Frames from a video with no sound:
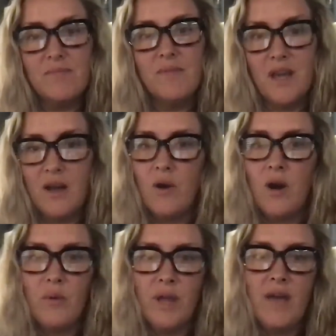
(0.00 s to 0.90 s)

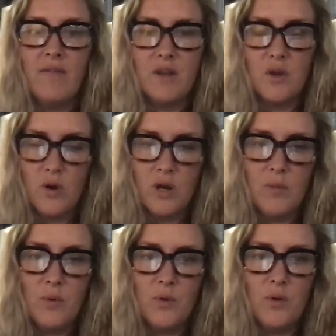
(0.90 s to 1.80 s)
We have an
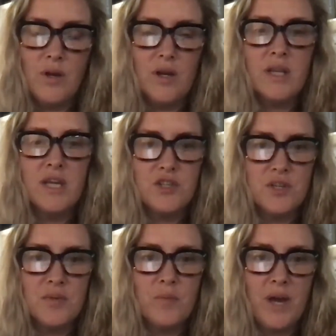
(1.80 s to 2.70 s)
incredible
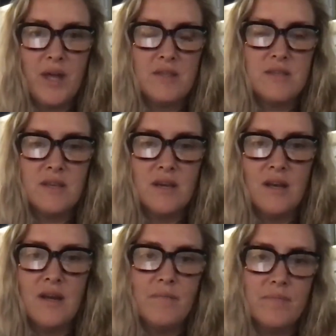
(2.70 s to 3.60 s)
kitchen and baths.
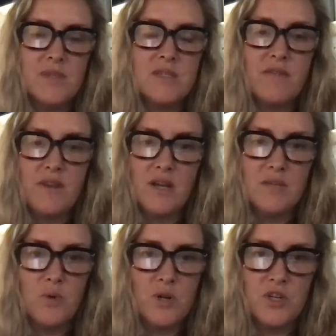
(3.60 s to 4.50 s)
Steffi
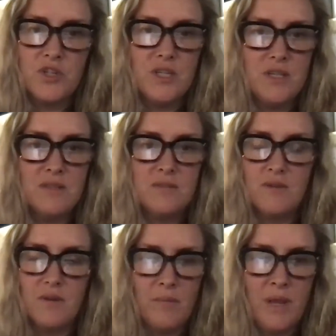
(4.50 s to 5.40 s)
Osborne, she's
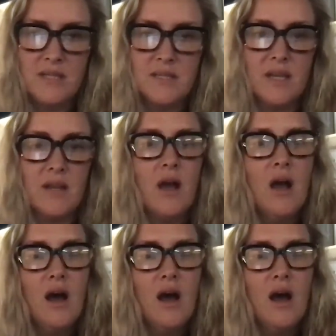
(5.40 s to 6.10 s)
amazing.